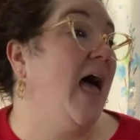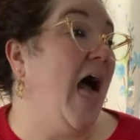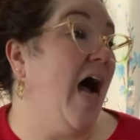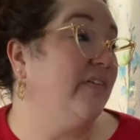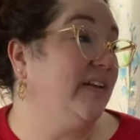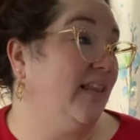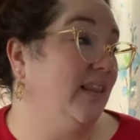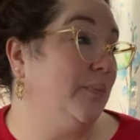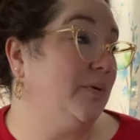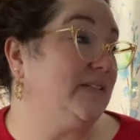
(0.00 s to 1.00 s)

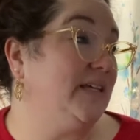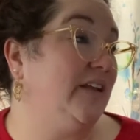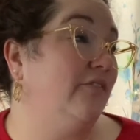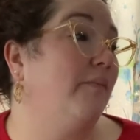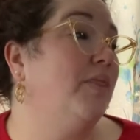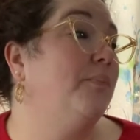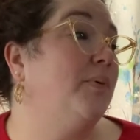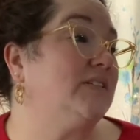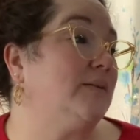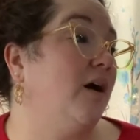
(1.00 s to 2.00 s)
evidently proceeding from the
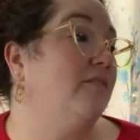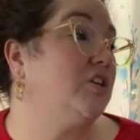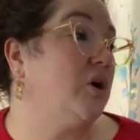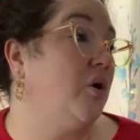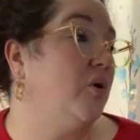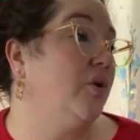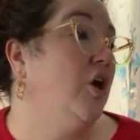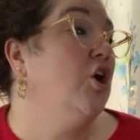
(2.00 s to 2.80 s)
bosom of Toad,